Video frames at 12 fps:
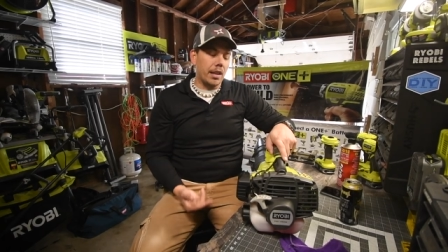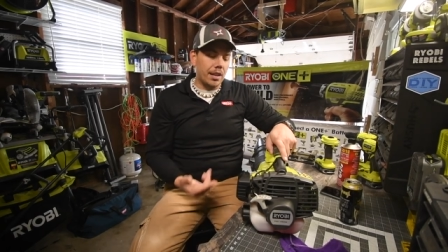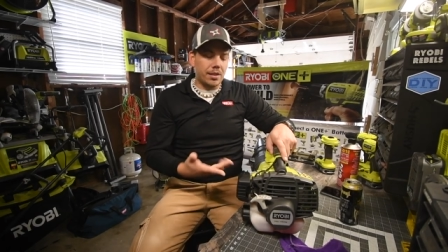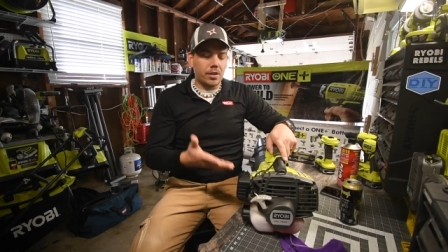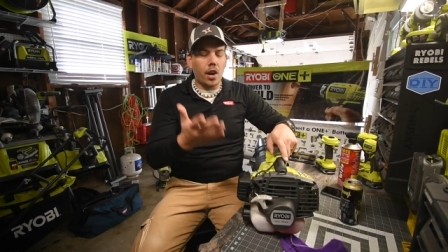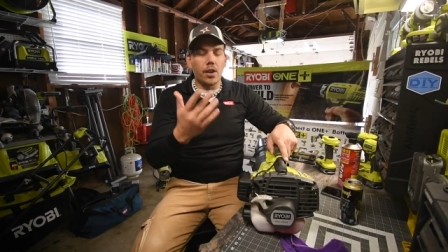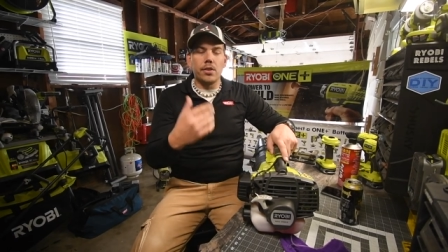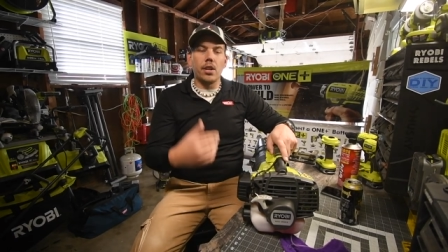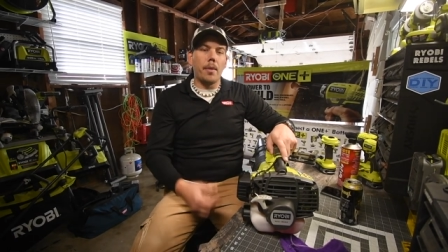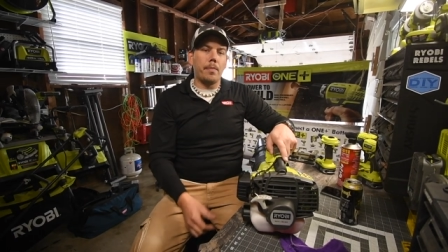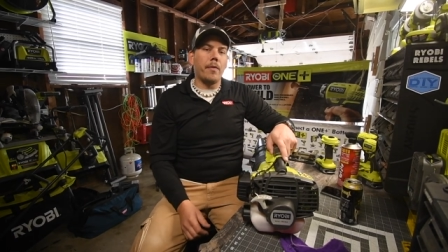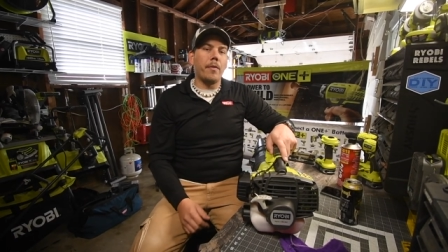This starts
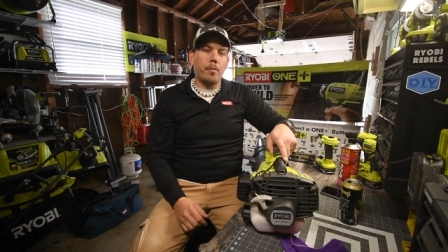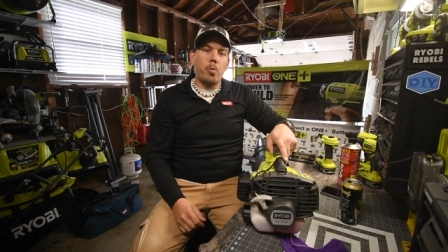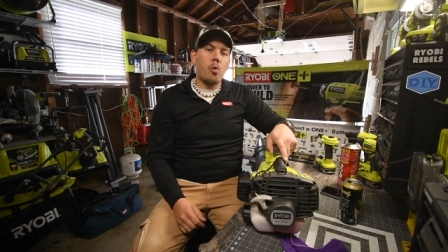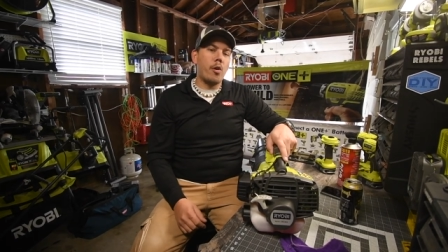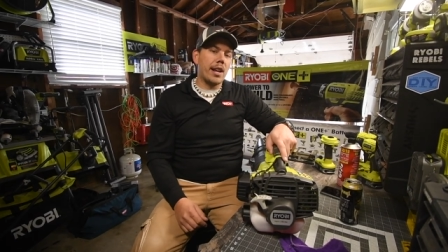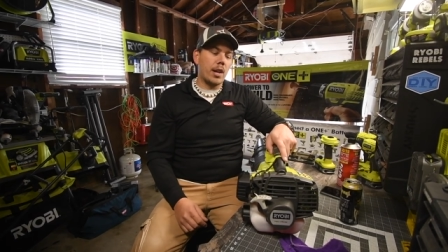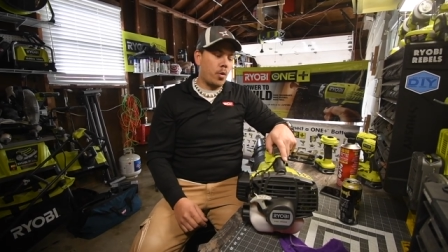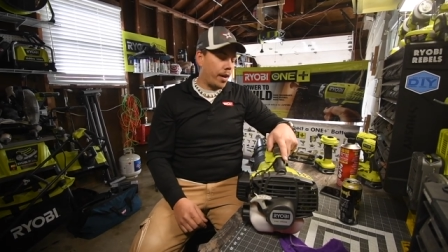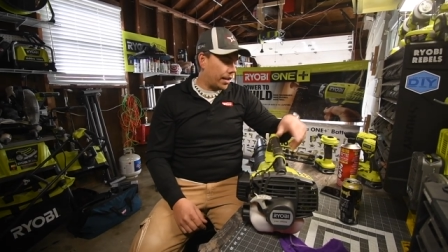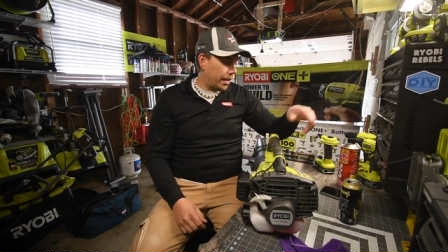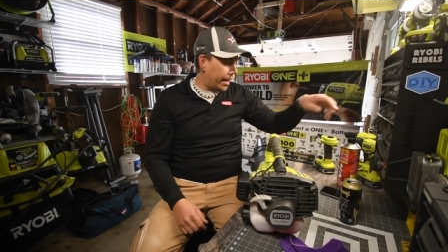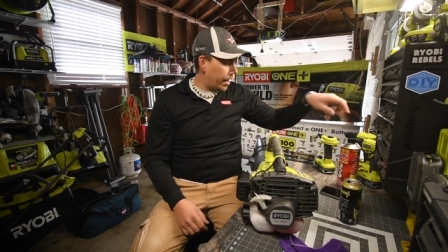up pretty quickly,